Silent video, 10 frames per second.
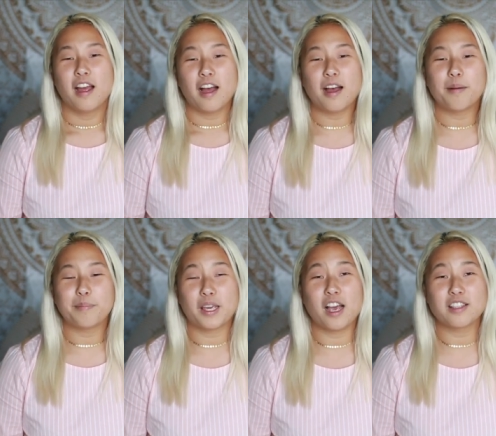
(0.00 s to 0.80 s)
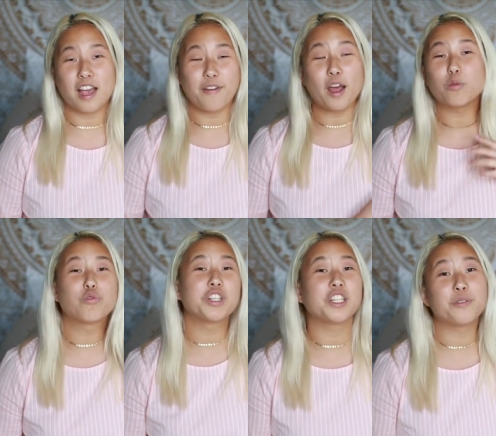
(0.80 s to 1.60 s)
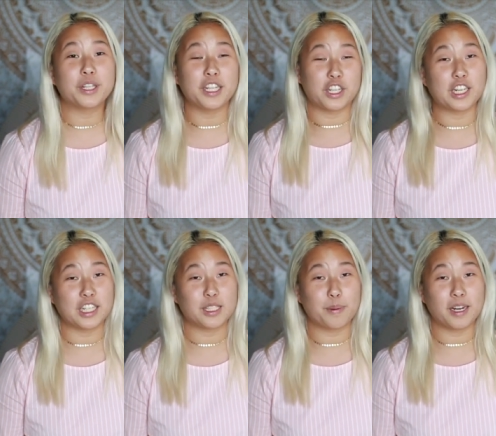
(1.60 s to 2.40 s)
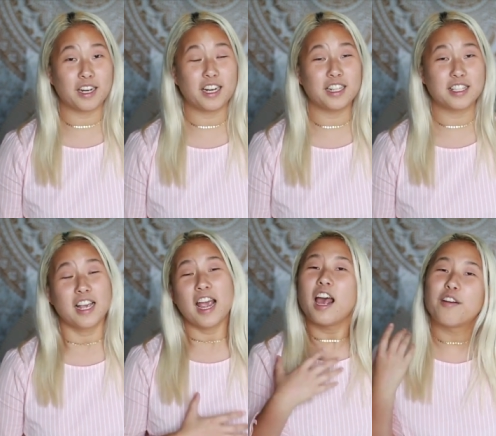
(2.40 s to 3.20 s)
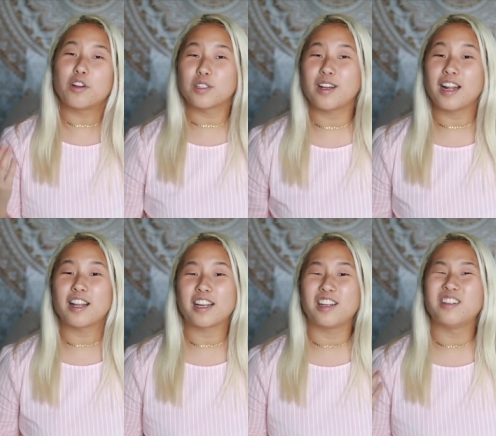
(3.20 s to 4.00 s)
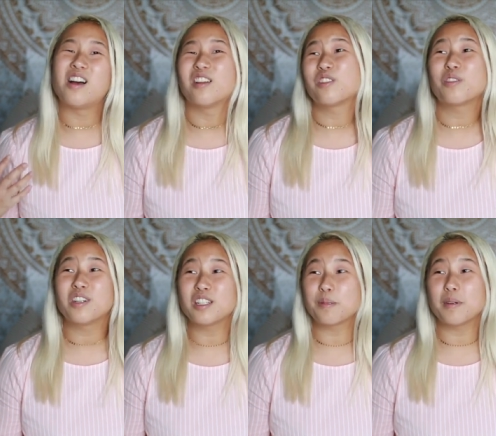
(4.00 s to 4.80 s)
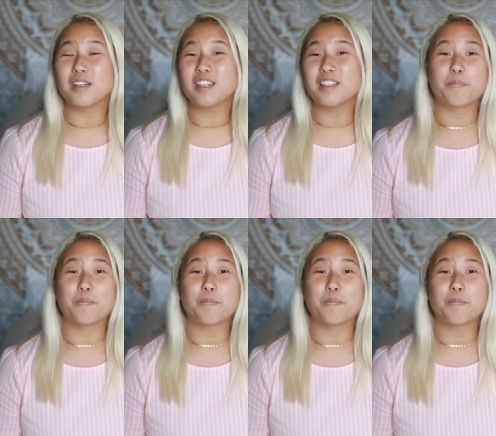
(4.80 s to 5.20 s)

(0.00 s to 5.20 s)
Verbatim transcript: um, because because I've had really, really good experience and I've also had like a not so good experience,